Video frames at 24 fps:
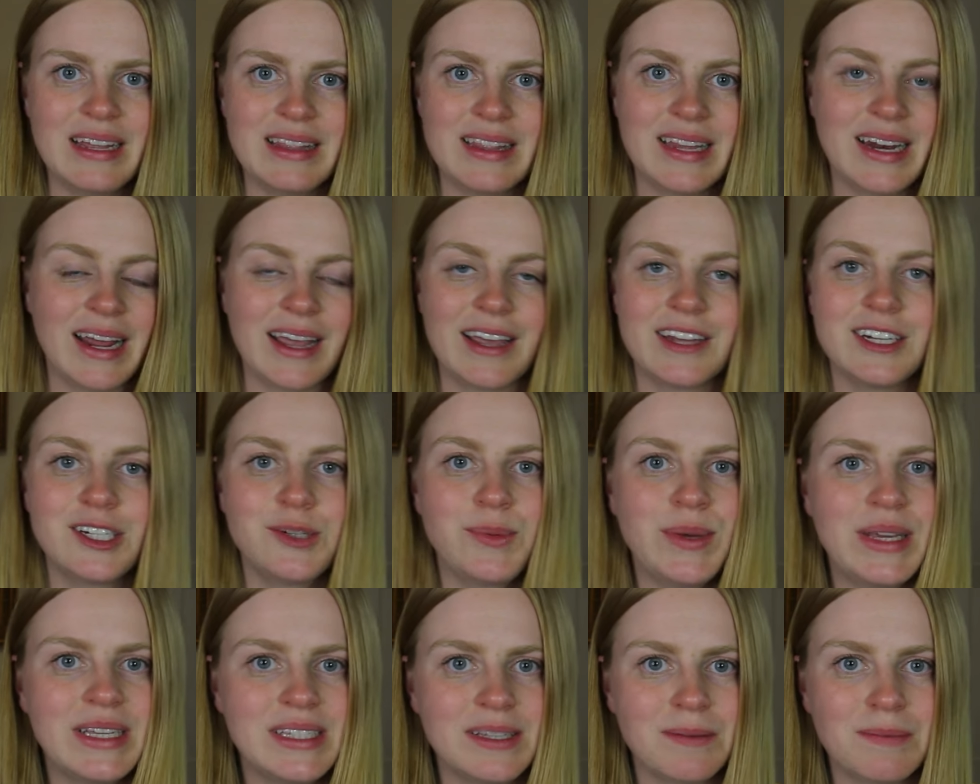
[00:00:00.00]
and then I can
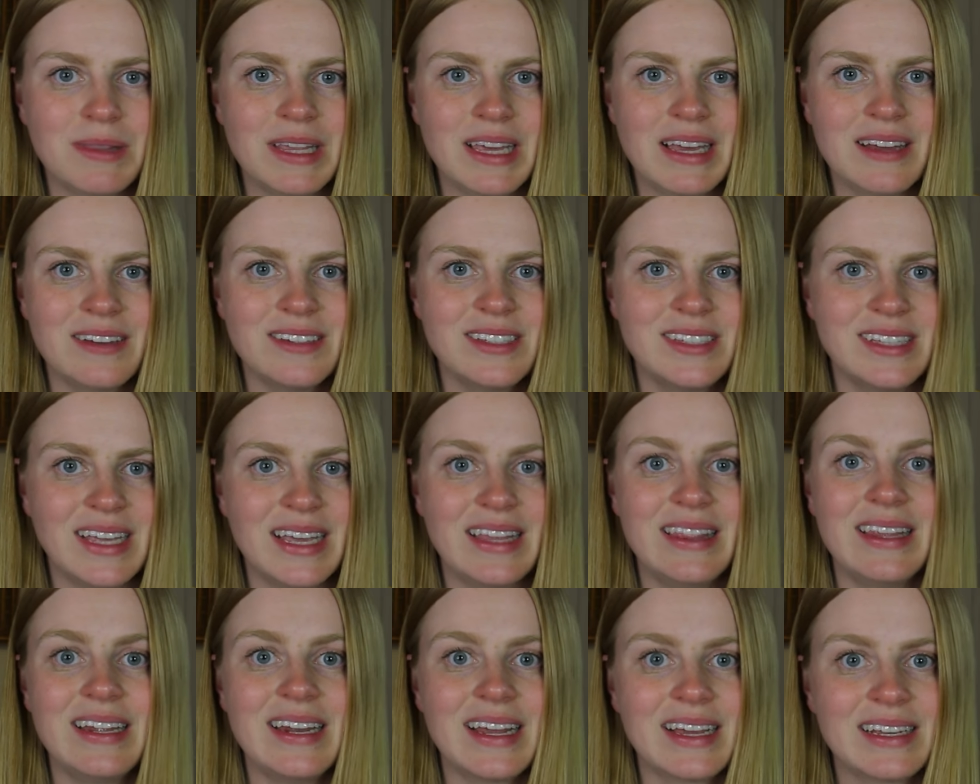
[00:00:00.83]
tweak something else
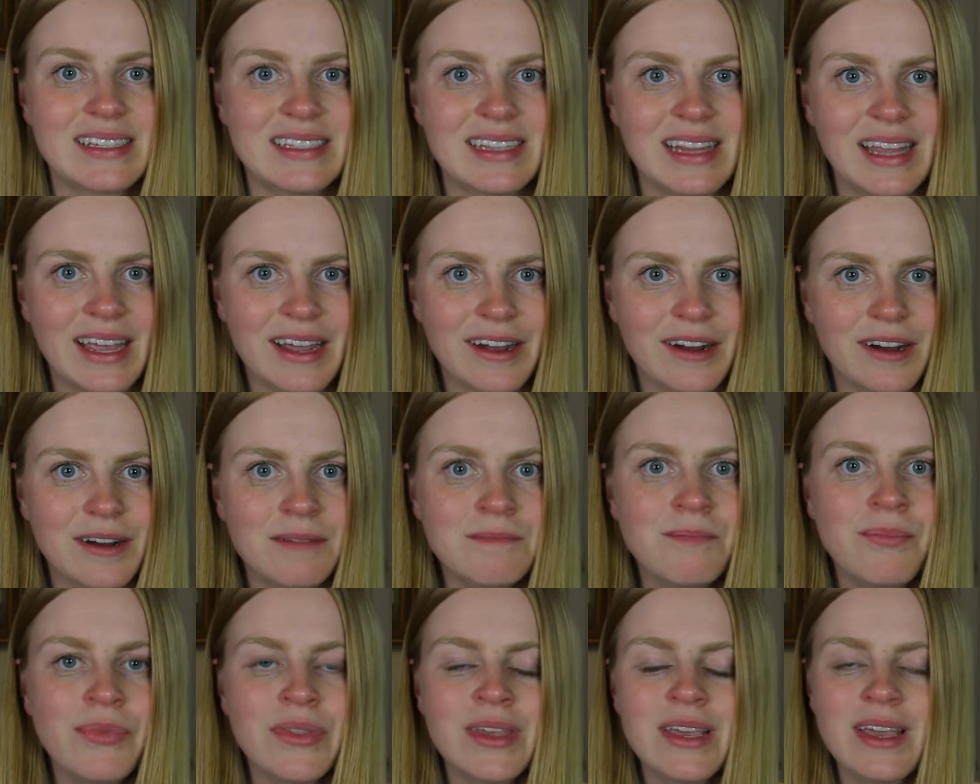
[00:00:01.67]
in the next layer.